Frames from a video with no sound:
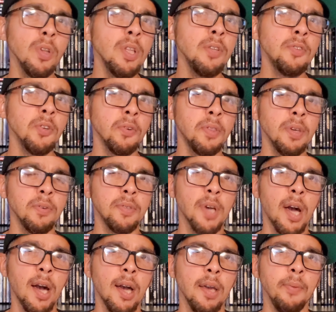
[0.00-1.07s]
they really took their
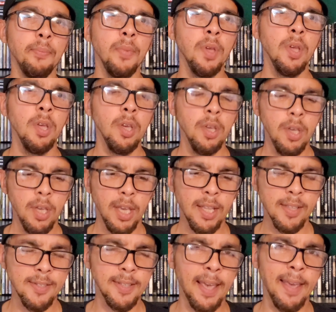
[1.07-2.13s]
time
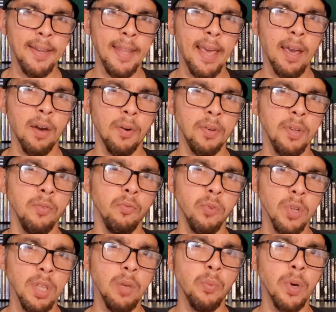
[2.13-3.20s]
and sat down and
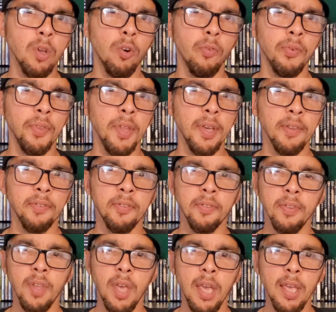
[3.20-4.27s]
really went over
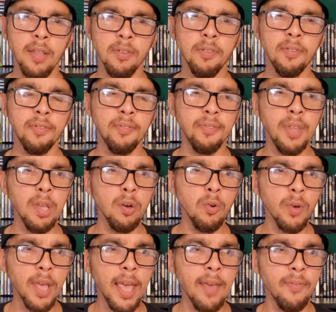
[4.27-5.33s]
this and
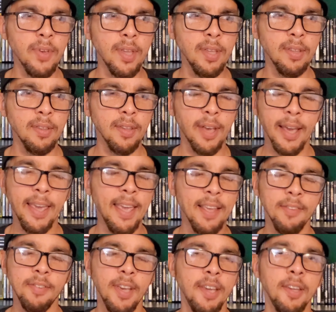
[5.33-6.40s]
still gave it, I
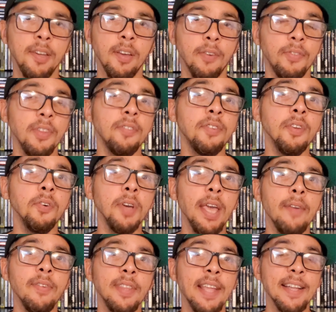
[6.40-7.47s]
can't say it enough, they still
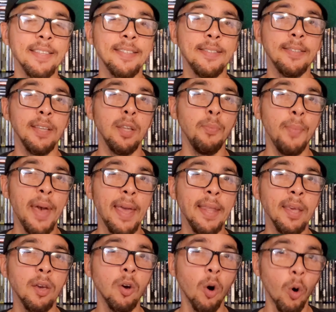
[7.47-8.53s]
gave it that
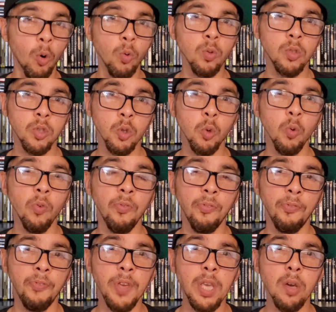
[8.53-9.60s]
cinematic old school
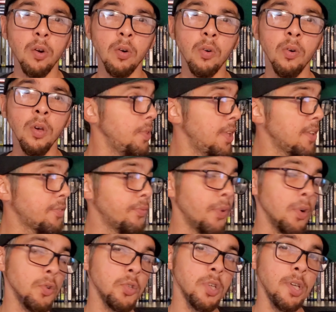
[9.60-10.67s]
feel. This
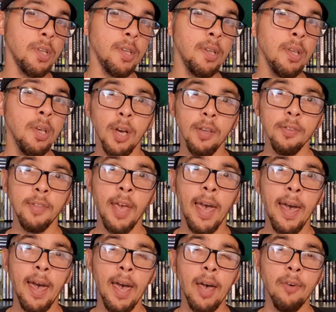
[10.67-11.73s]
version does
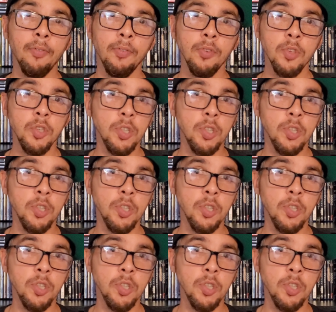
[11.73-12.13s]
have